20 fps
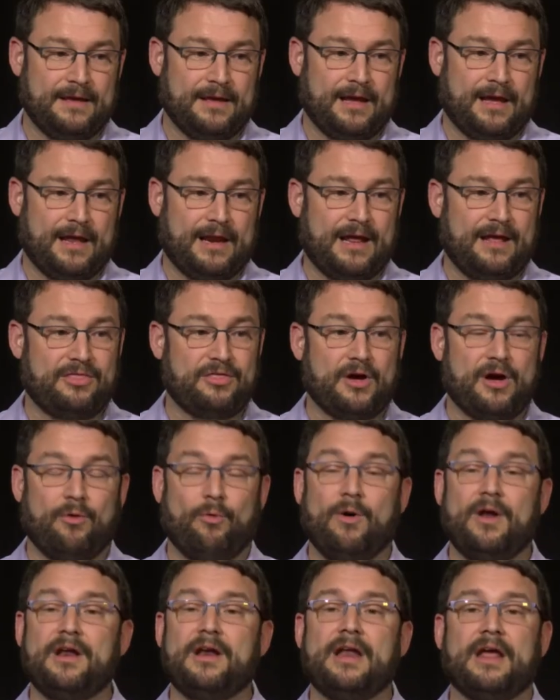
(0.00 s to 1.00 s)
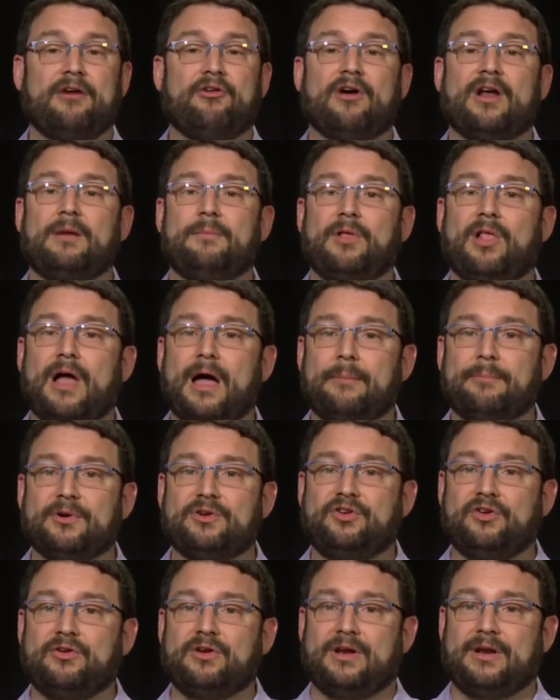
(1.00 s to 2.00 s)
And I thought, what an incredible
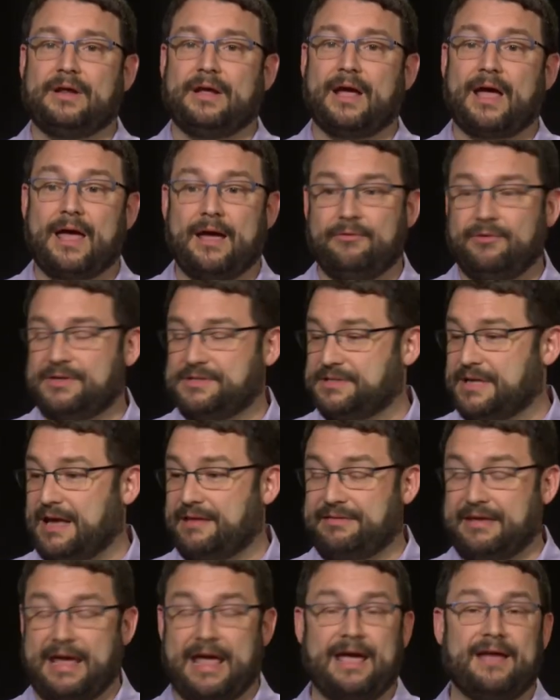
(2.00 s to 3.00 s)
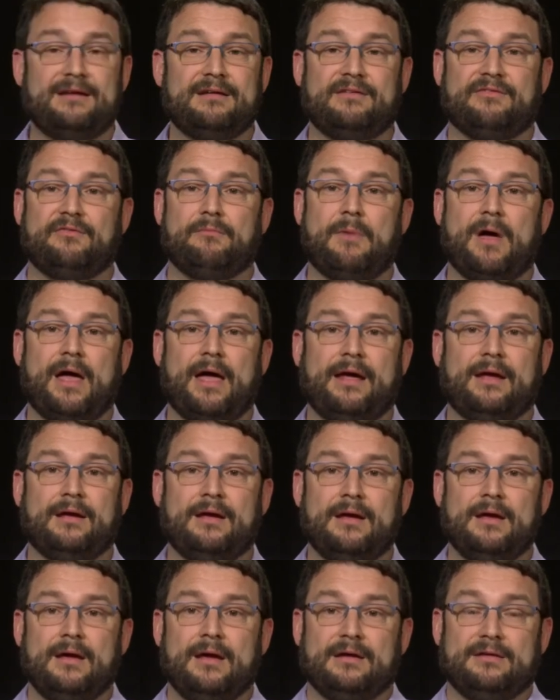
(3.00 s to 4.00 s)
opportunity. I was at the end of my
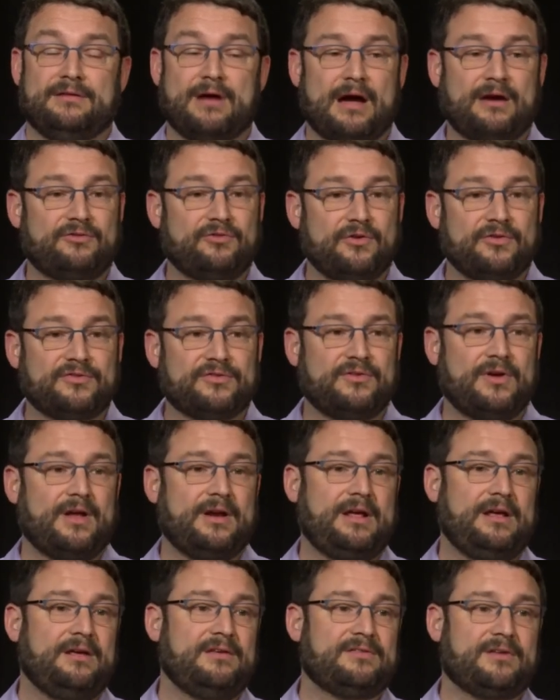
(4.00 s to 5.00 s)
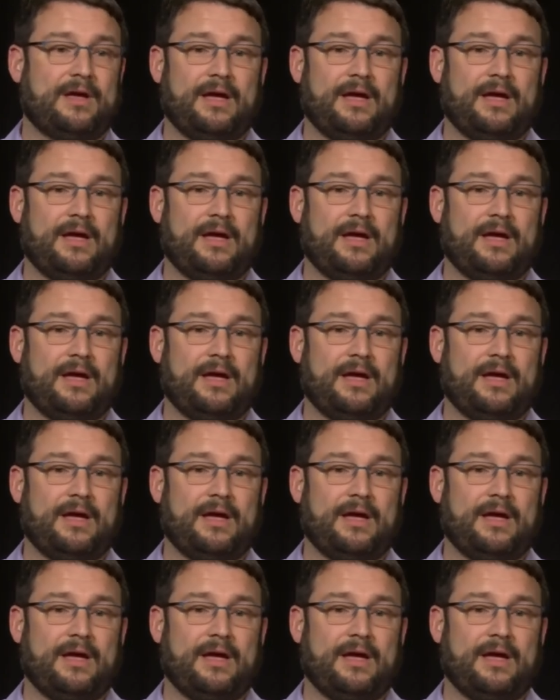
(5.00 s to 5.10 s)
doctoral studies.